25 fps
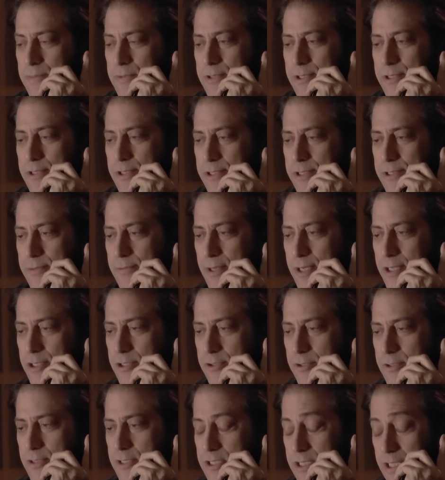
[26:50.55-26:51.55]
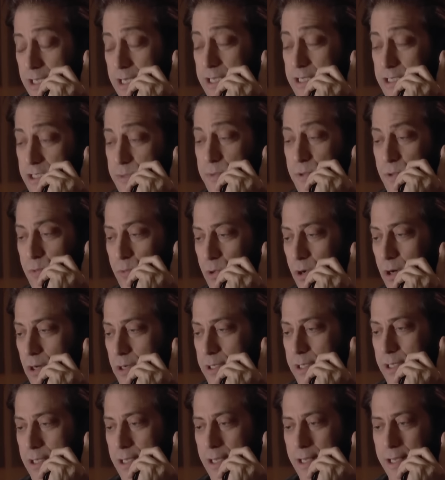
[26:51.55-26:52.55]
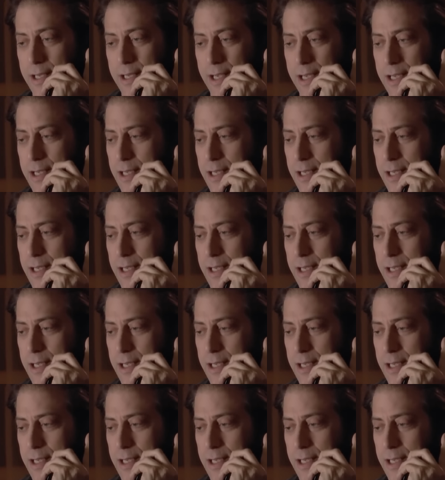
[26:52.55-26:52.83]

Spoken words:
of this mantra, and it's been working. And I...